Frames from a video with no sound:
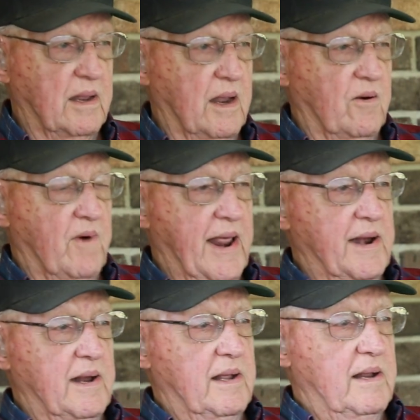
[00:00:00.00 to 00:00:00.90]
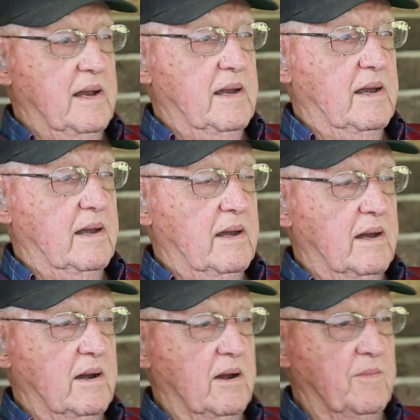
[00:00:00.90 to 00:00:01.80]
I ran a
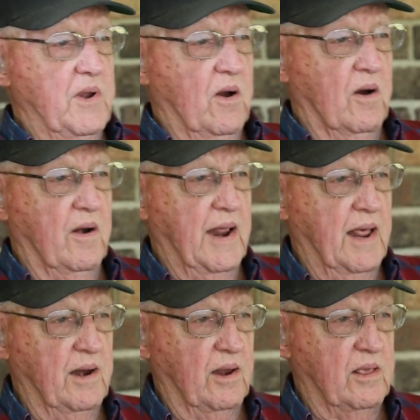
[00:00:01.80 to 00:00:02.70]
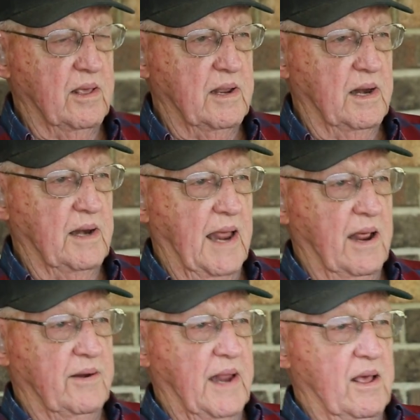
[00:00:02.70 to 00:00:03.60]
lumberyard down in
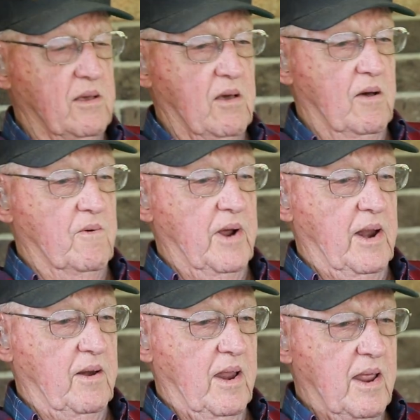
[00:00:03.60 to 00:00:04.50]
downtown Conway